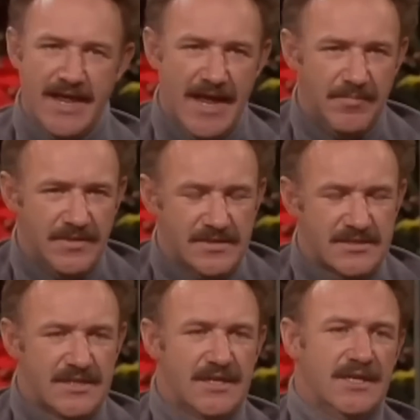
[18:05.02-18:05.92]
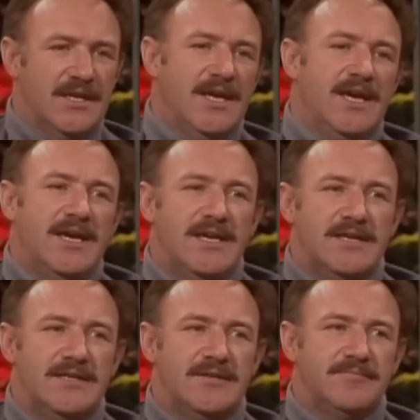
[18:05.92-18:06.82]
portrayed a Civil War
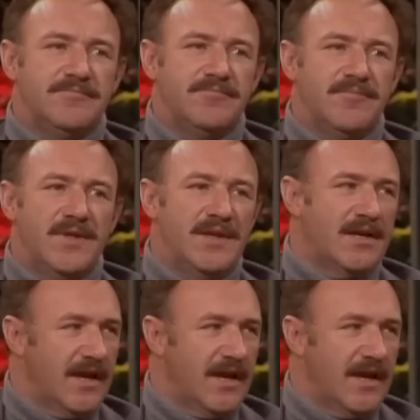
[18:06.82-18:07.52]
character on screen.